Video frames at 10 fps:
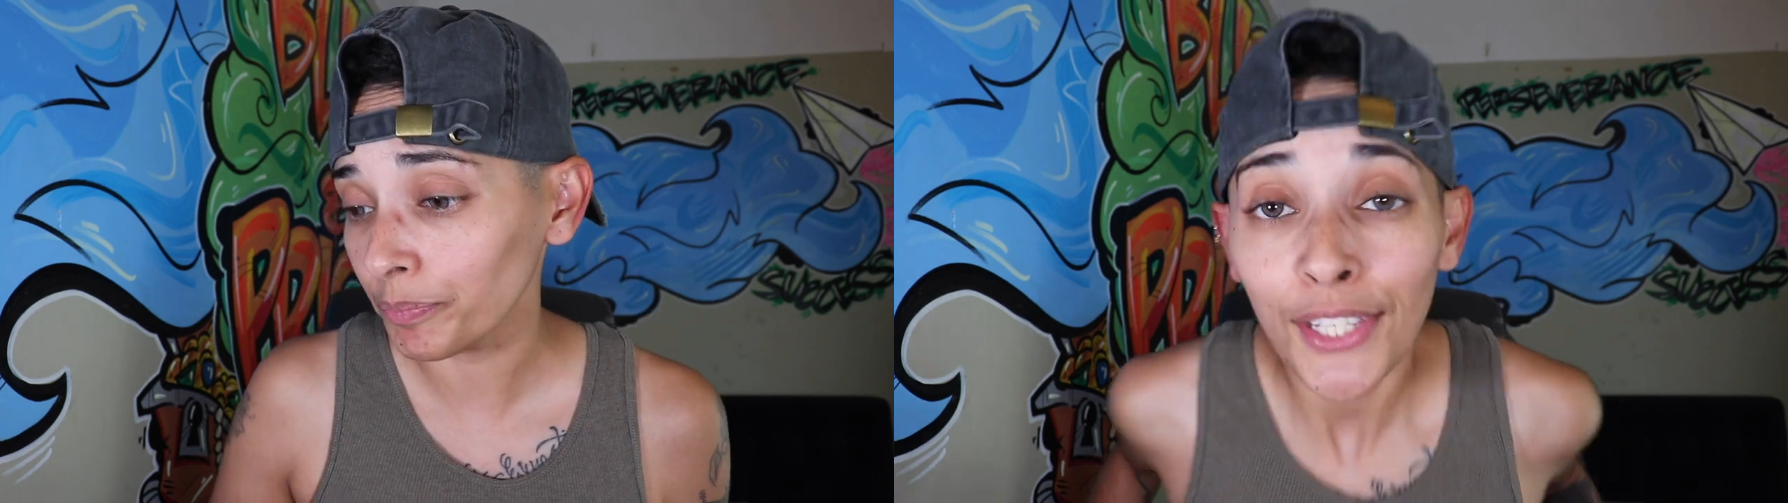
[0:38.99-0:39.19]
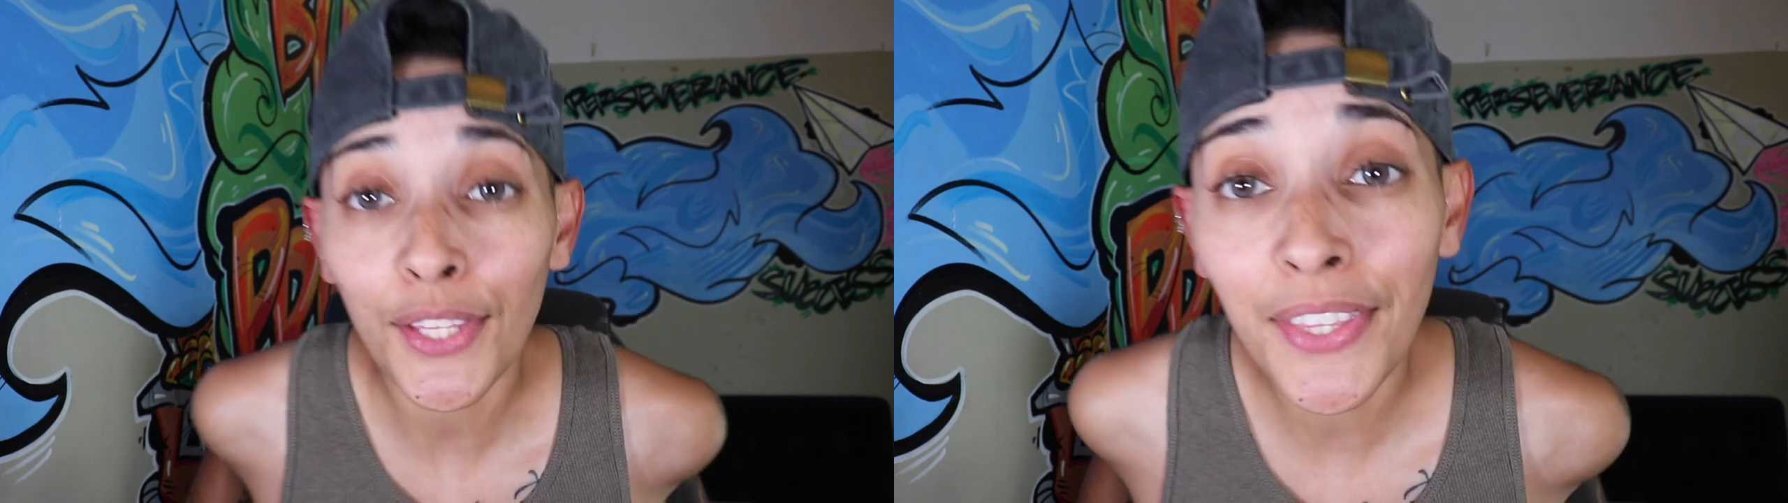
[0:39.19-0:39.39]

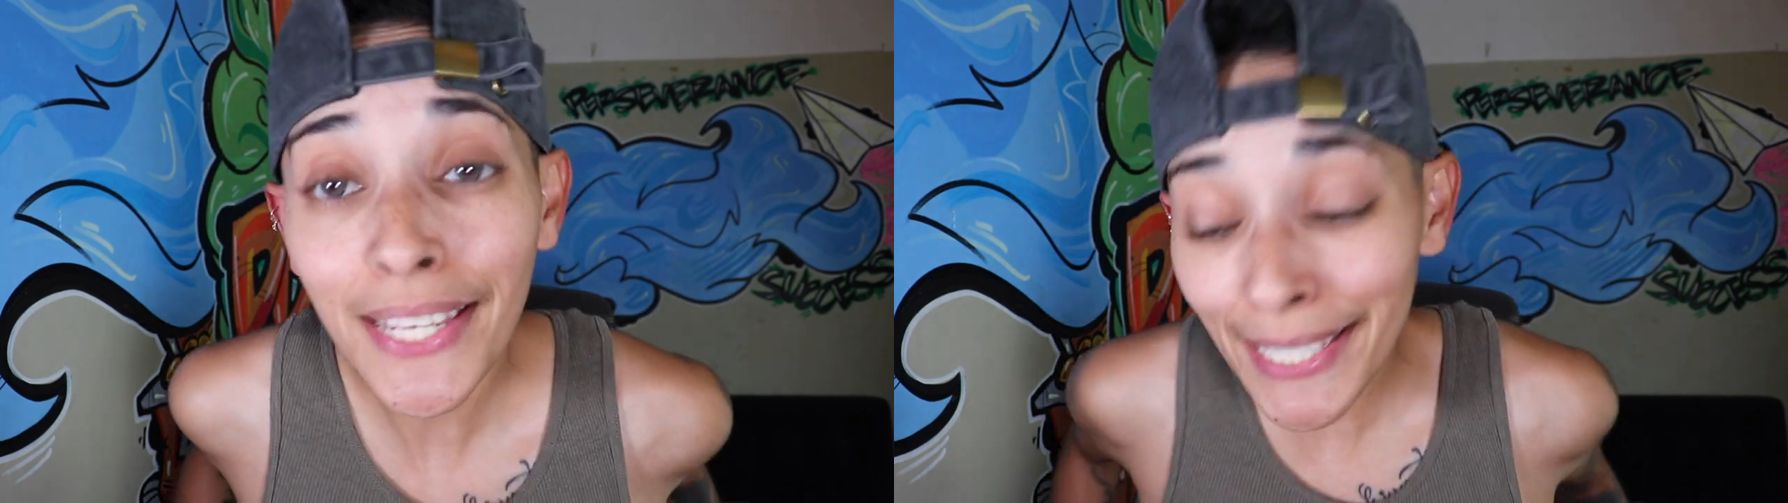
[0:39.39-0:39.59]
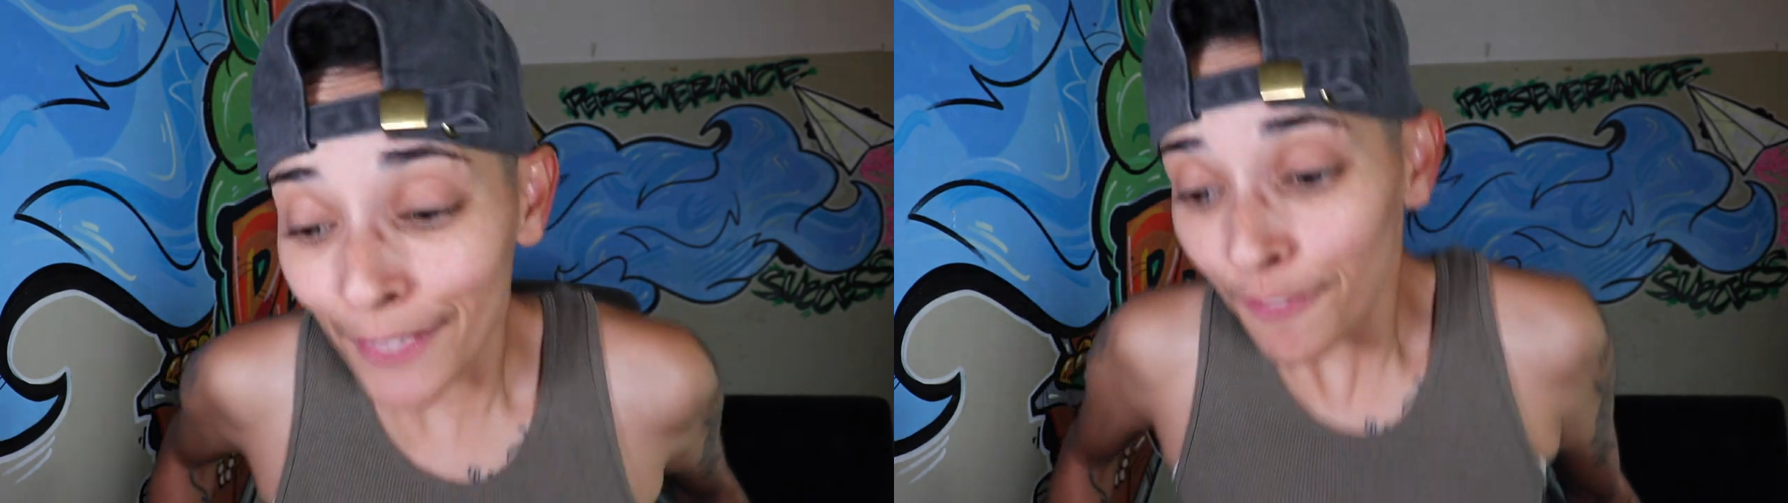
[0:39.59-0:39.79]
So
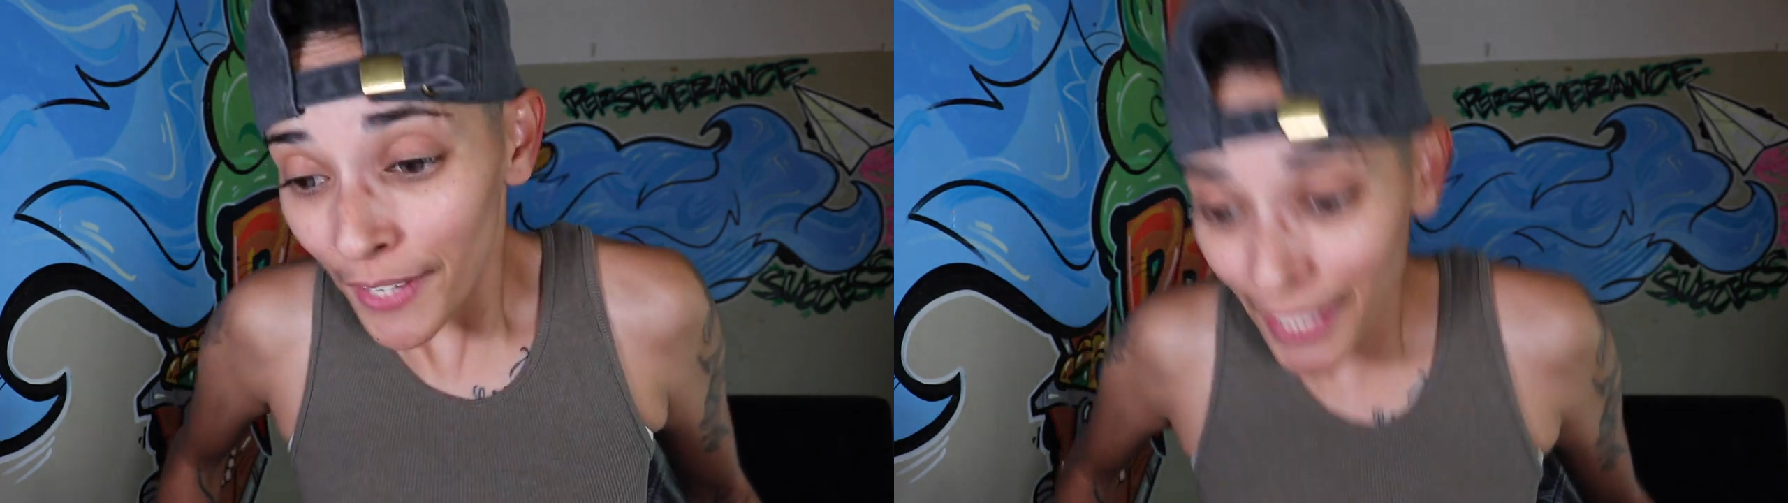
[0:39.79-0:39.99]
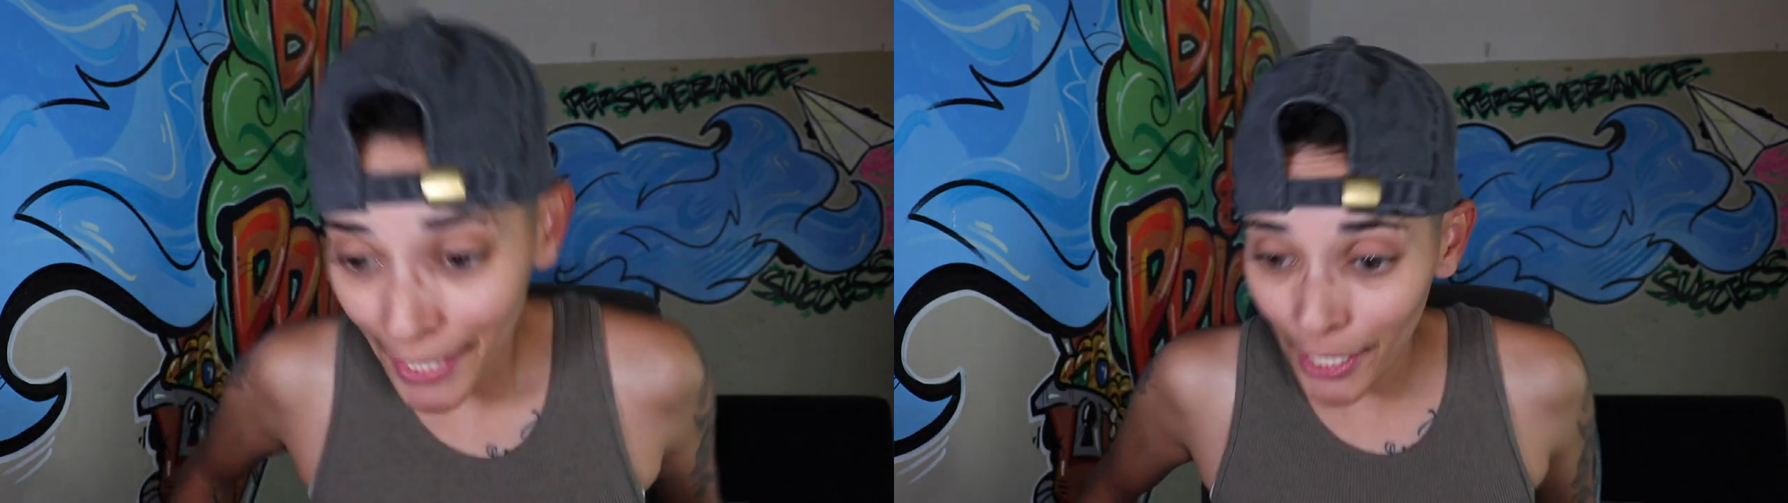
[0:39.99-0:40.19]
this
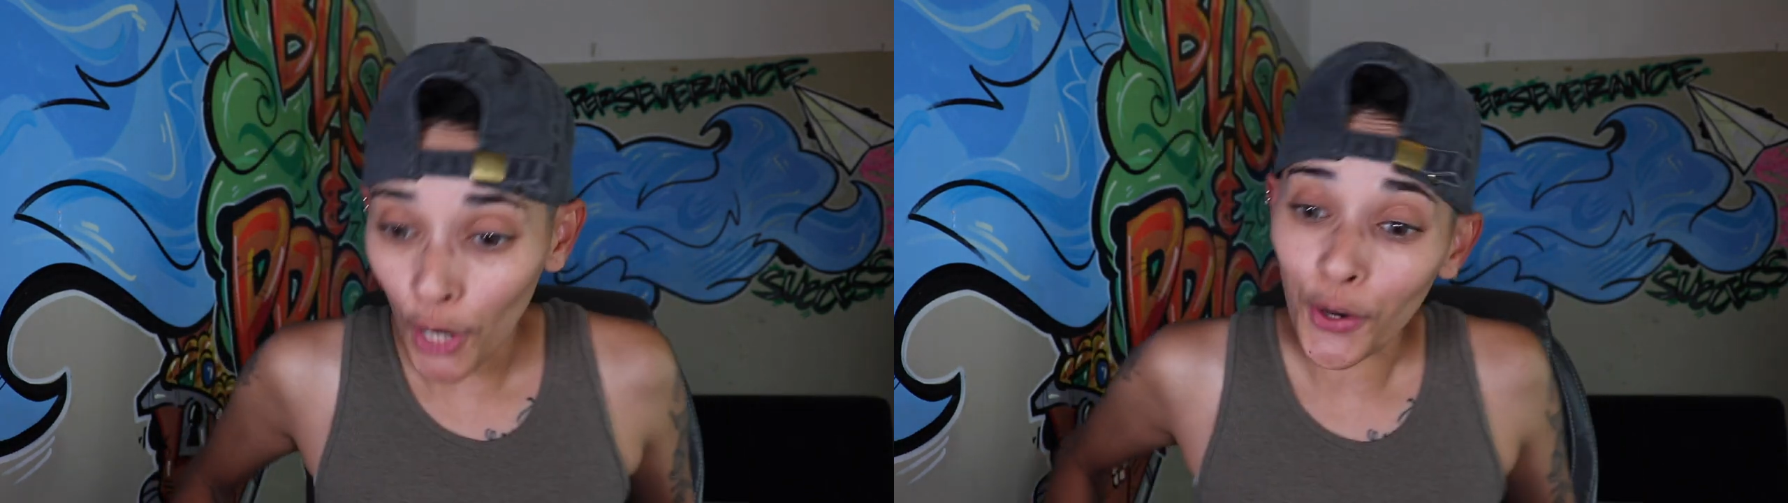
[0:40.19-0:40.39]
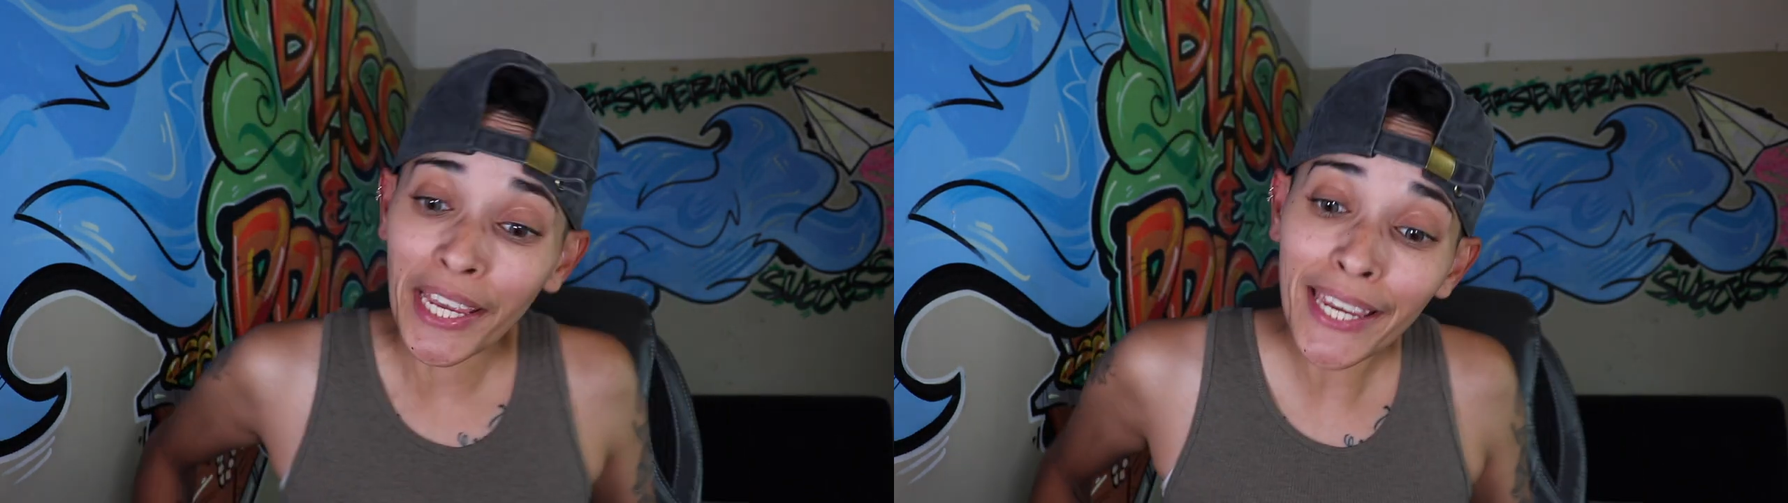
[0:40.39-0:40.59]

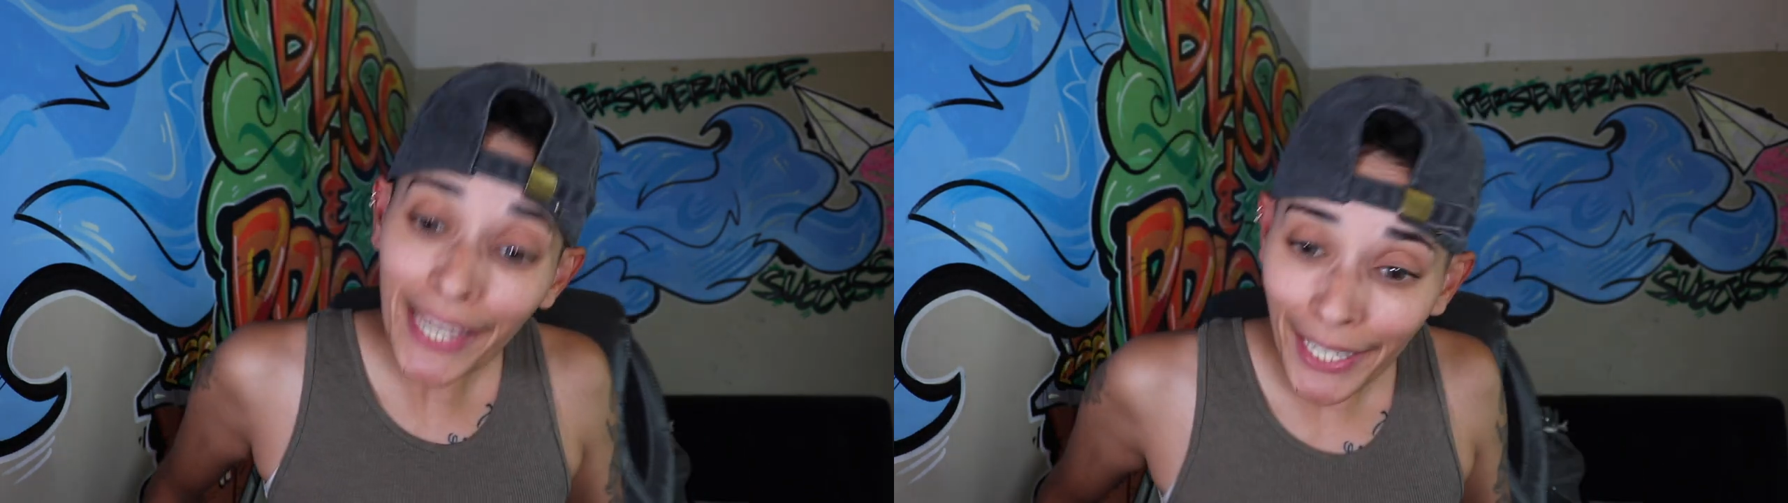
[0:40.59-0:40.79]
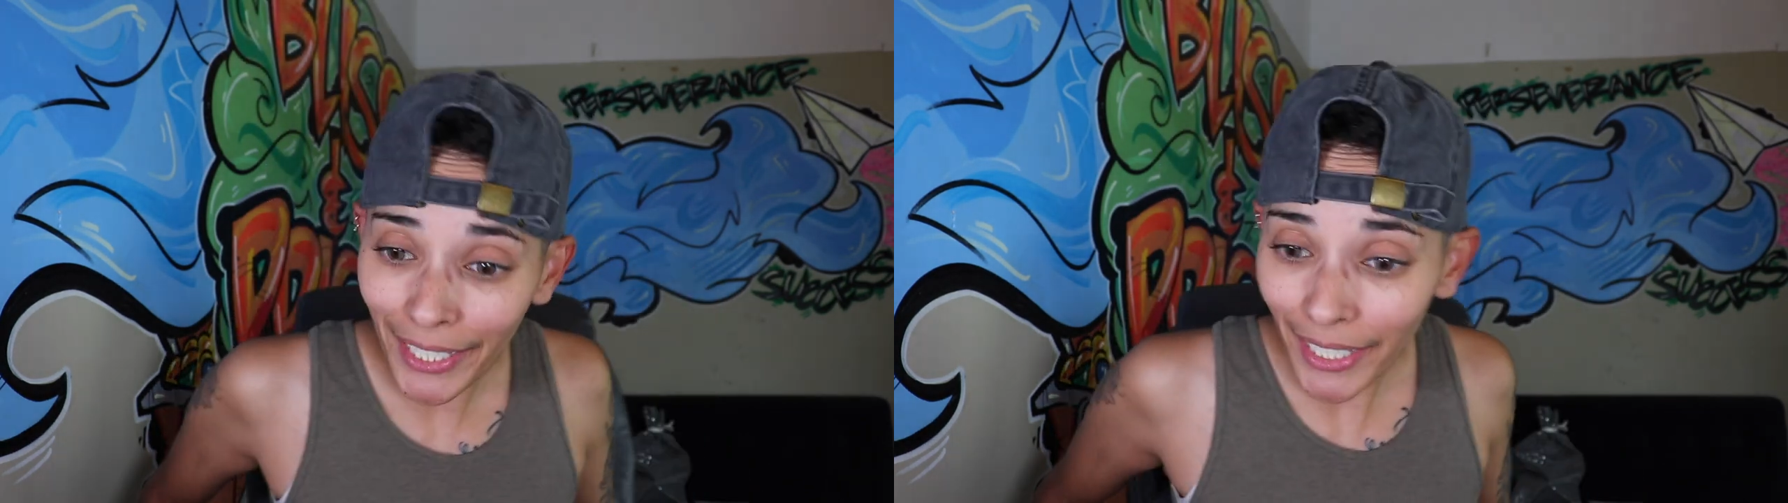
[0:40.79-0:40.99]
video
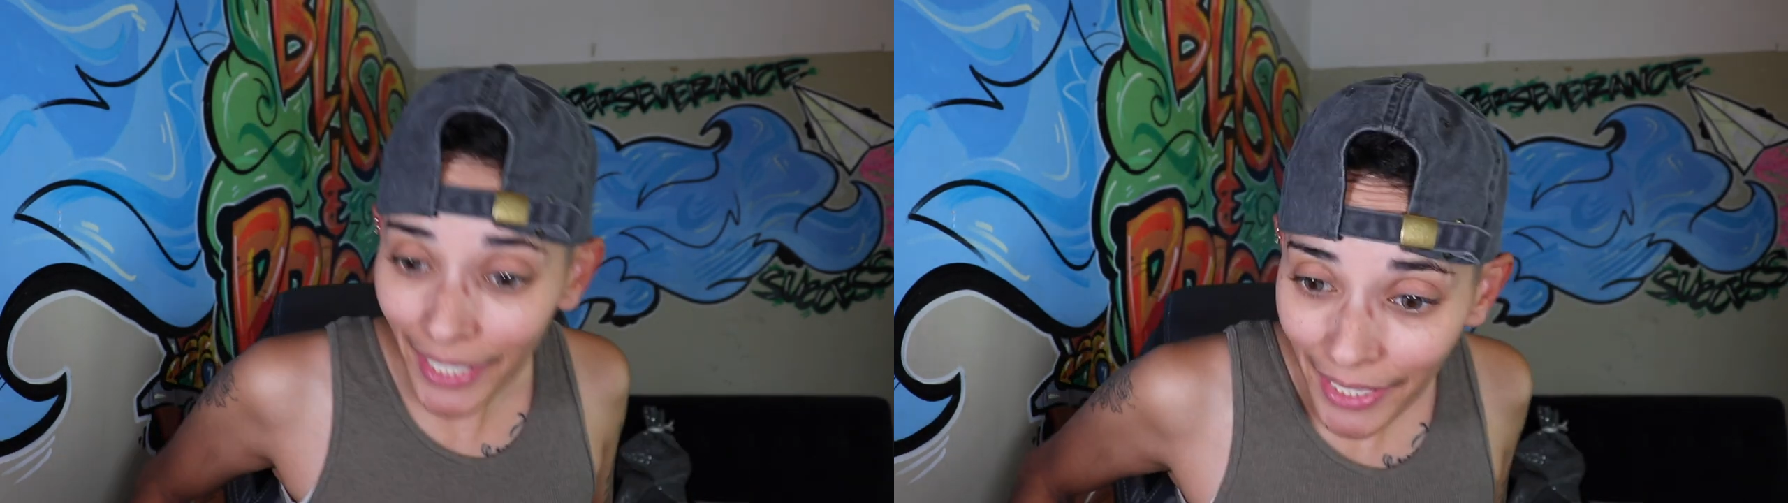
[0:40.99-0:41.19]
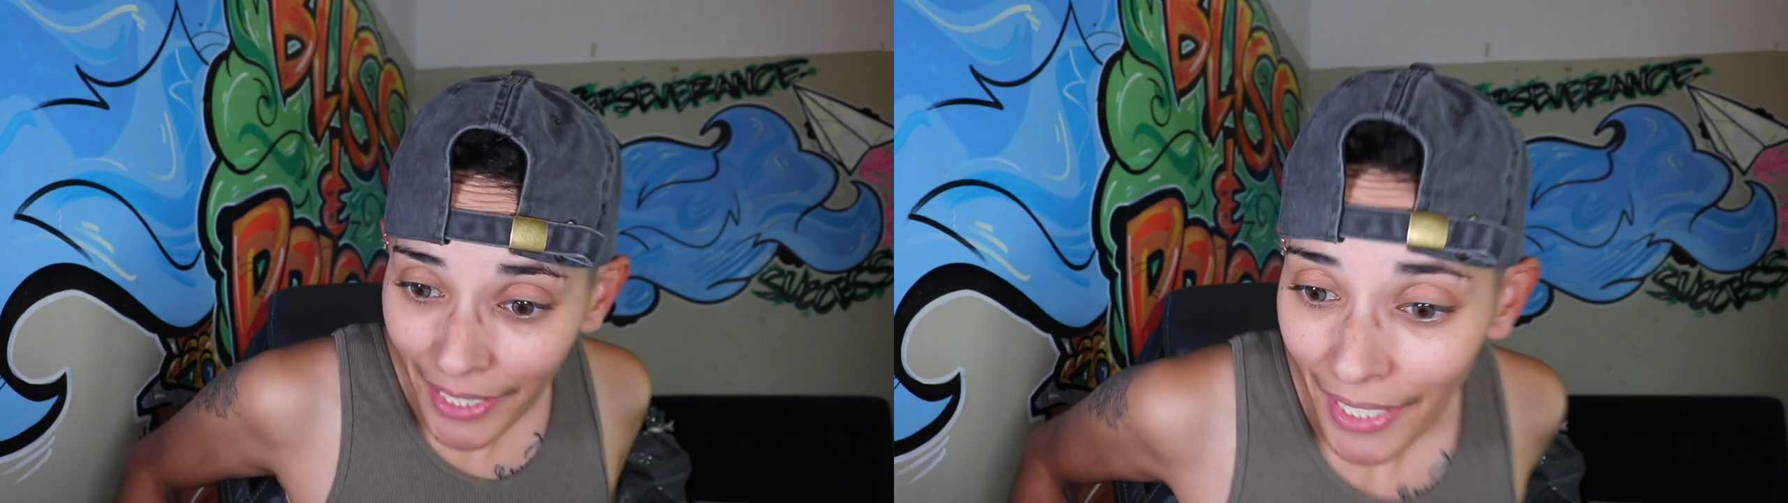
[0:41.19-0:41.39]
here